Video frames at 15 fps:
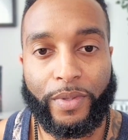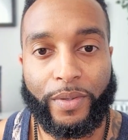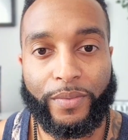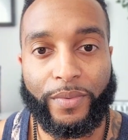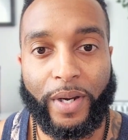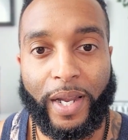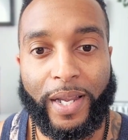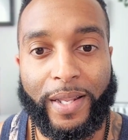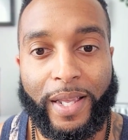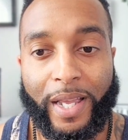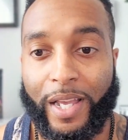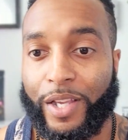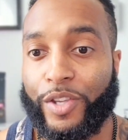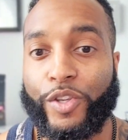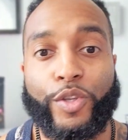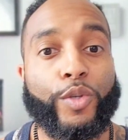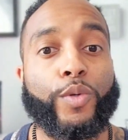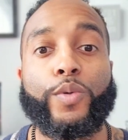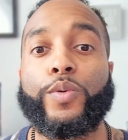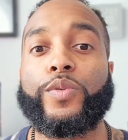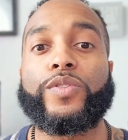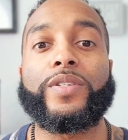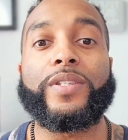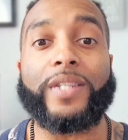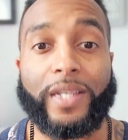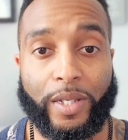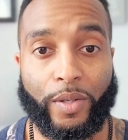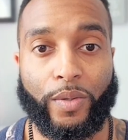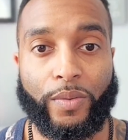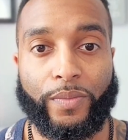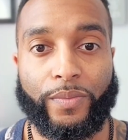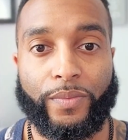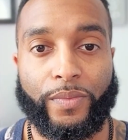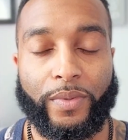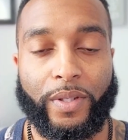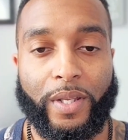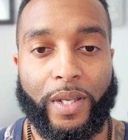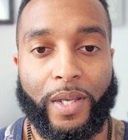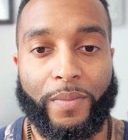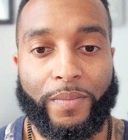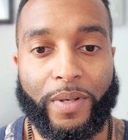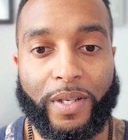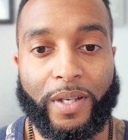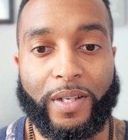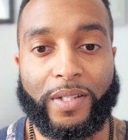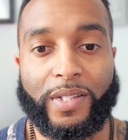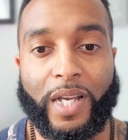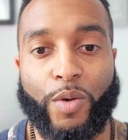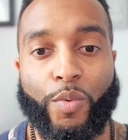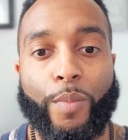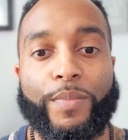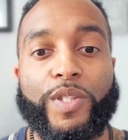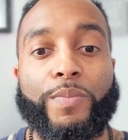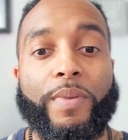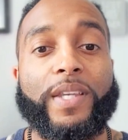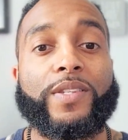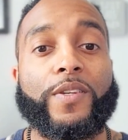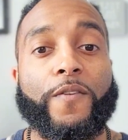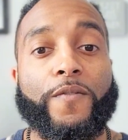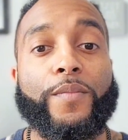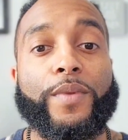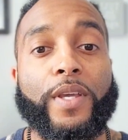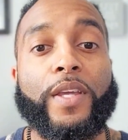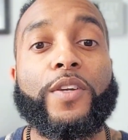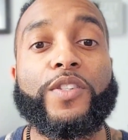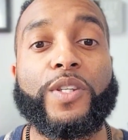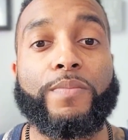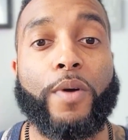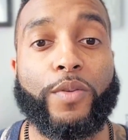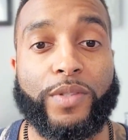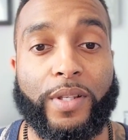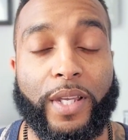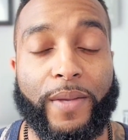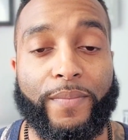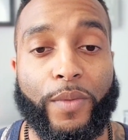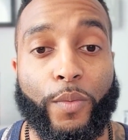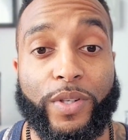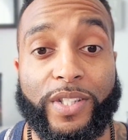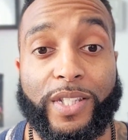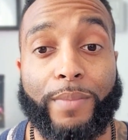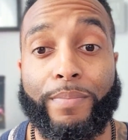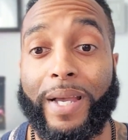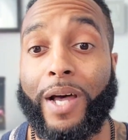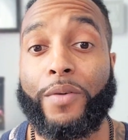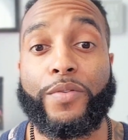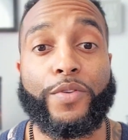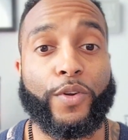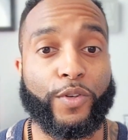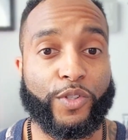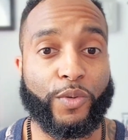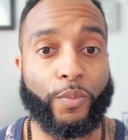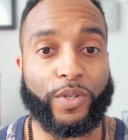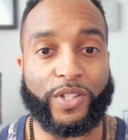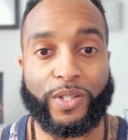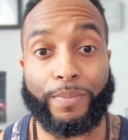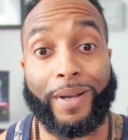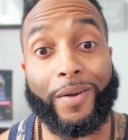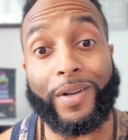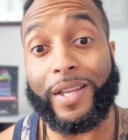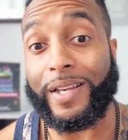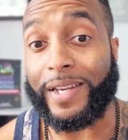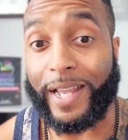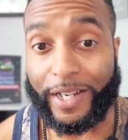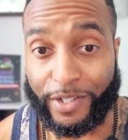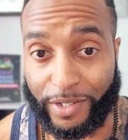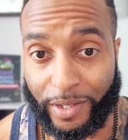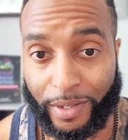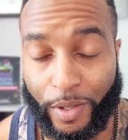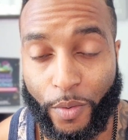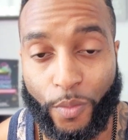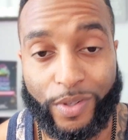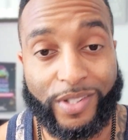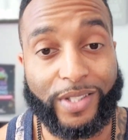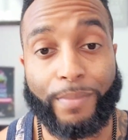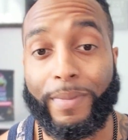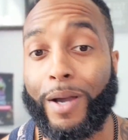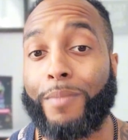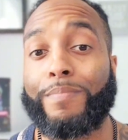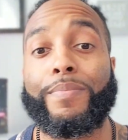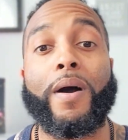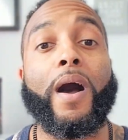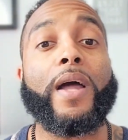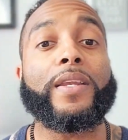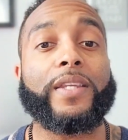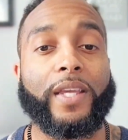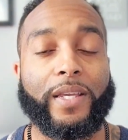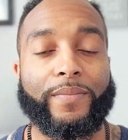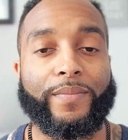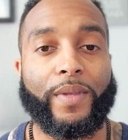right? Huge deal, because a woman's based on her feminine energy mostly, which is about nurture, which is about connection, which is about bonding.